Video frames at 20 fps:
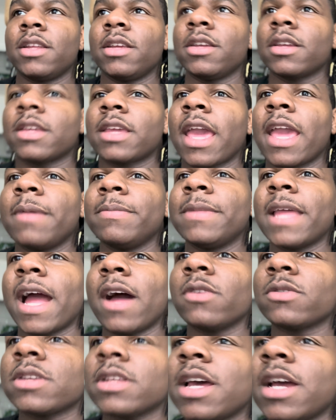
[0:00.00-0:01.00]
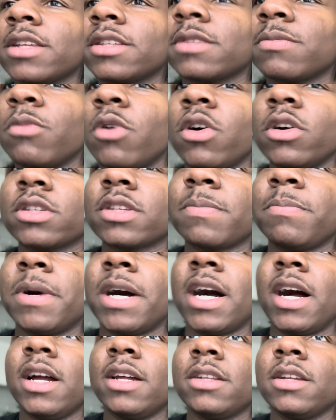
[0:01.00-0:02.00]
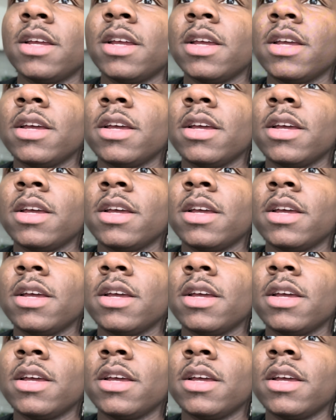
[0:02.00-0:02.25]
It came down to that small spot,